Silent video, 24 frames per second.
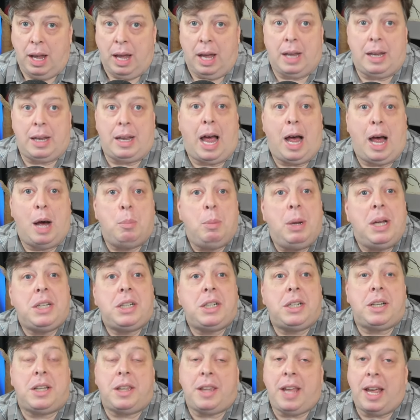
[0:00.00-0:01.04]
And how
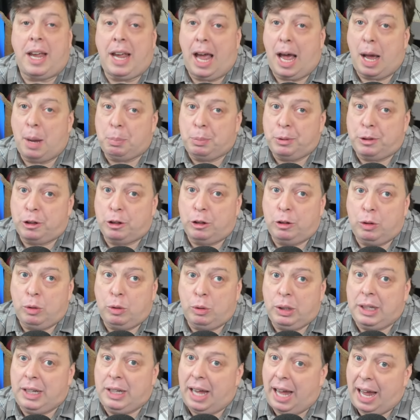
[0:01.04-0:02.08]
much they
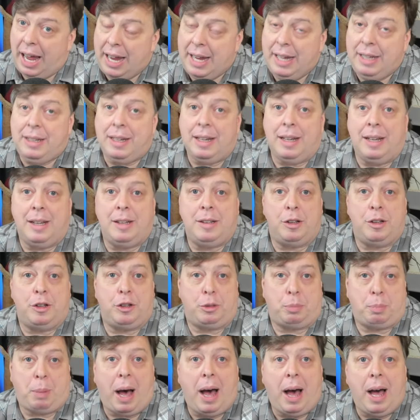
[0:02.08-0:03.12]
absolutely hate and
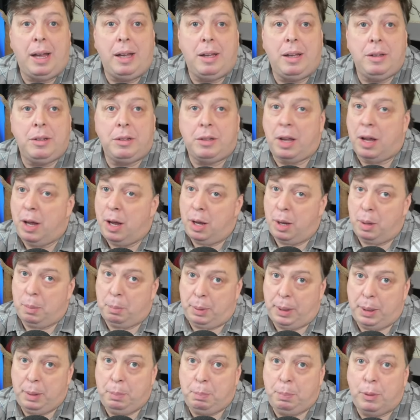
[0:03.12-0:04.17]
despise
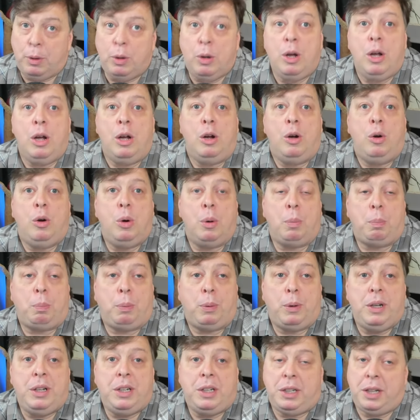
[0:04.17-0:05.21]
people who
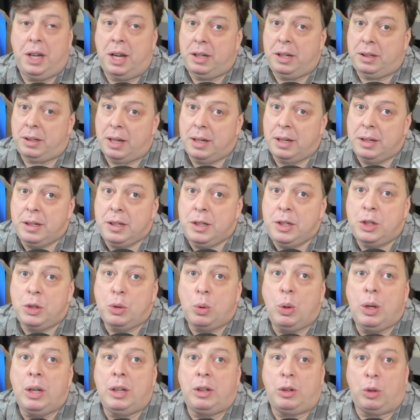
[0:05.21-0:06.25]
appreciate and
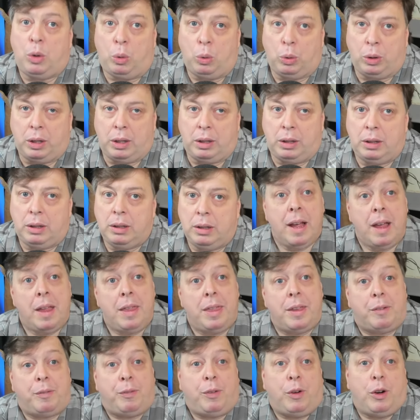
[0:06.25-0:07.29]
enjoy Tolkien.
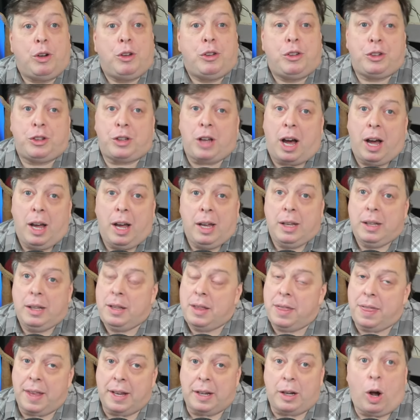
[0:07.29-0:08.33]
The first
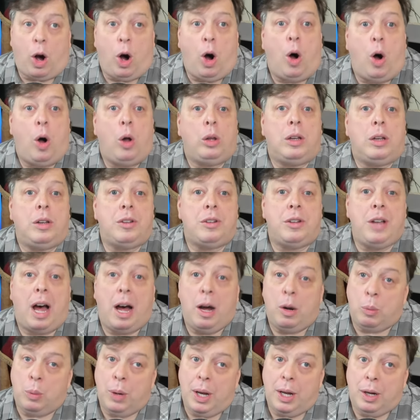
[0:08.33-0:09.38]
sign that all is
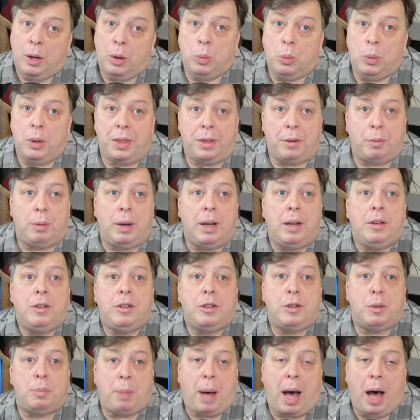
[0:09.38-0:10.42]
not well with the
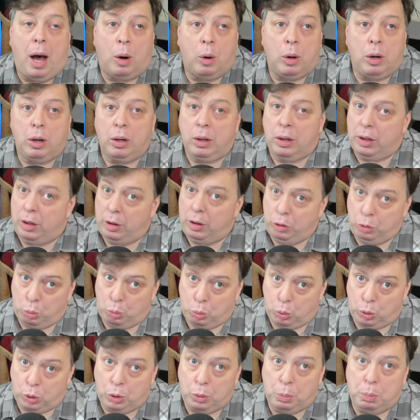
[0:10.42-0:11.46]
Rings of Power is
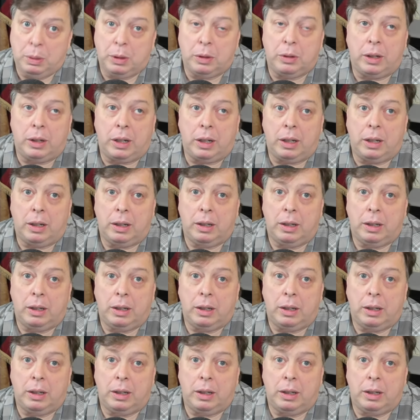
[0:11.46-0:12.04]
world building.